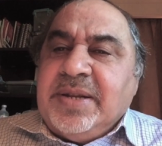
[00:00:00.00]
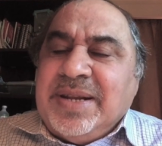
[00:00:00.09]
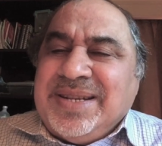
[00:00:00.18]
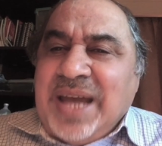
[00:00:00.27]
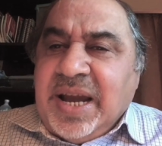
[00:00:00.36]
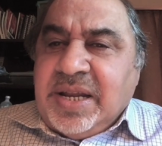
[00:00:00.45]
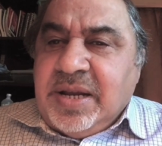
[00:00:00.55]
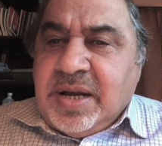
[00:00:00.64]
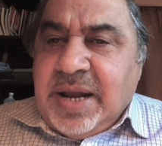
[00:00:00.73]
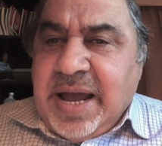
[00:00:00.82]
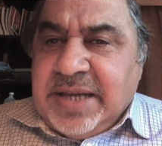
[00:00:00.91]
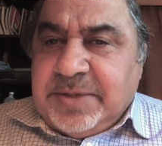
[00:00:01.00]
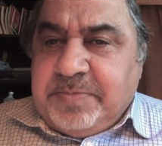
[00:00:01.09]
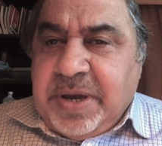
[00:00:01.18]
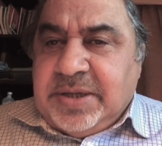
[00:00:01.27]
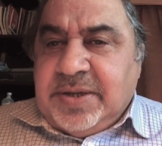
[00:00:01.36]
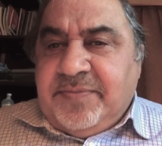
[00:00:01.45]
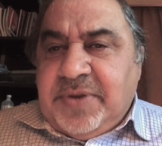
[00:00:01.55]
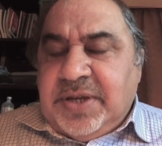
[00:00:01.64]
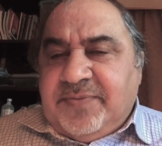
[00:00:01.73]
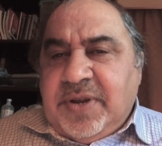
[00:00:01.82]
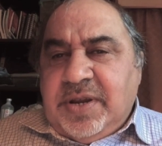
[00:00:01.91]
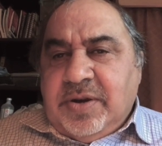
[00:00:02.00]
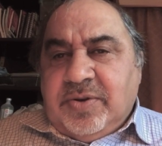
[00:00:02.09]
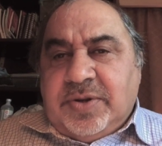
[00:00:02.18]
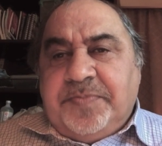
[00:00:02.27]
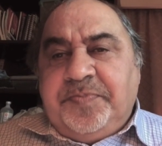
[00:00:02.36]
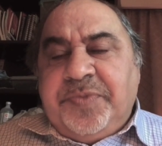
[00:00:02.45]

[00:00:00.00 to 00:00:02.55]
the technical aspects of these videos.